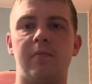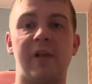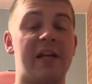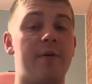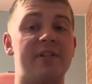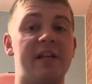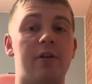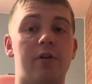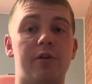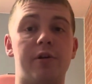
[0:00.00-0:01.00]
Like I was saying
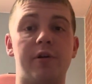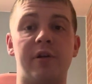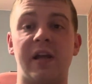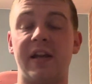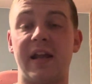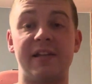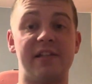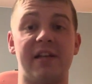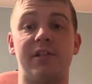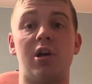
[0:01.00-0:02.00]
earlier, and as
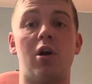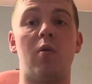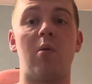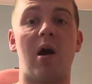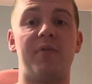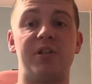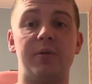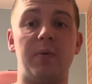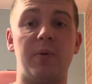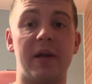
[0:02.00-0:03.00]
you guys know,
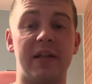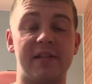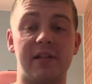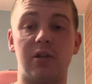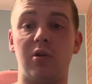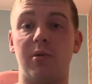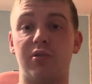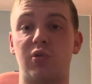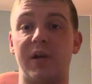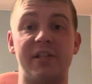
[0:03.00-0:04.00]
obviously we play against the
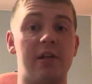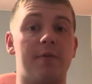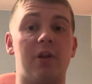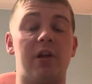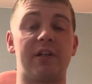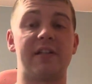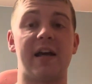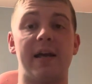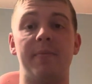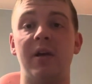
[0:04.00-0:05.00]
Lobos twice a year for the longest
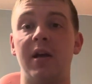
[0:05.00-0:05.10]
time.